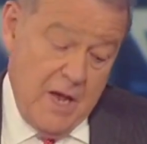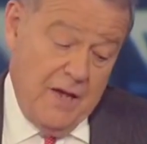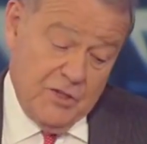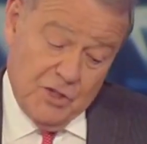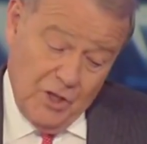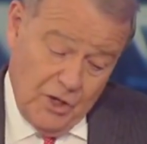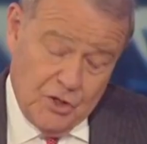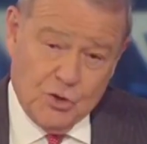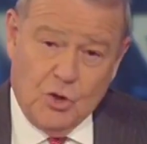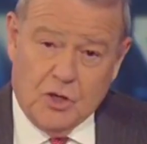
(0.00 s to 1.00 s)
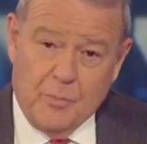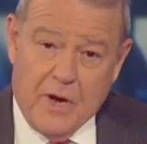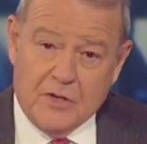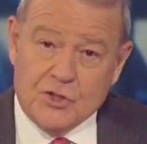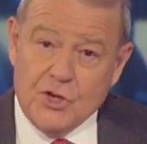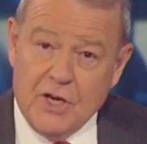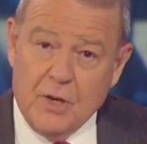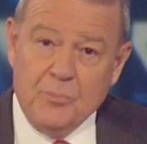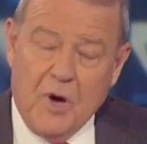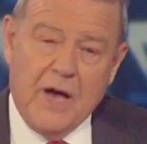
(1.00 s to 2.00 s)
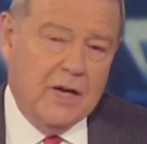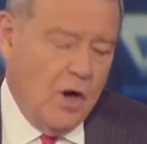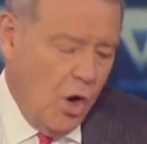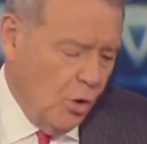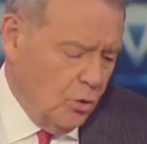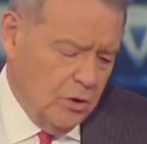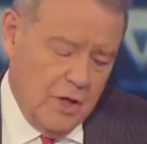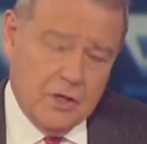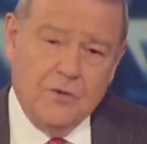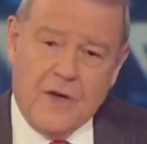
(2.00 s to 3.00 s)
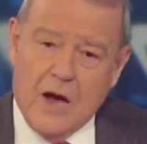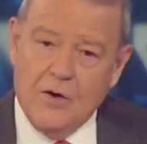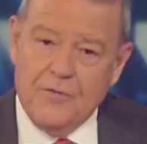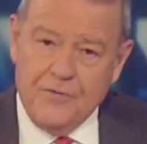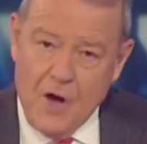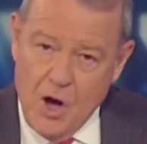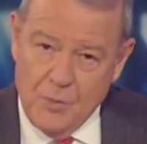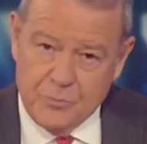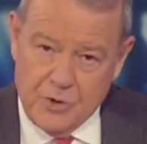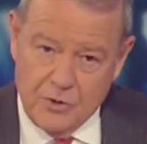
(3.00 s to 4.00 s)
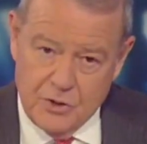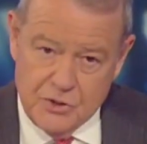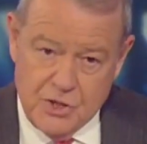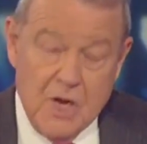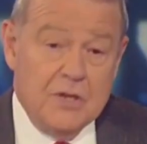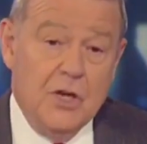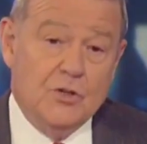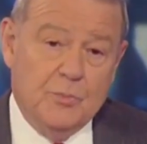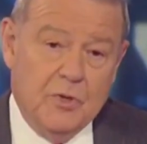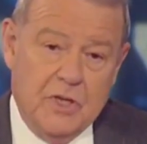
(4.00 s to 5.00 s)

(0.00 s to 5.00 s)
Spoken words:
And there's a lot of talk about China buying a whole lot of our farm produce, notably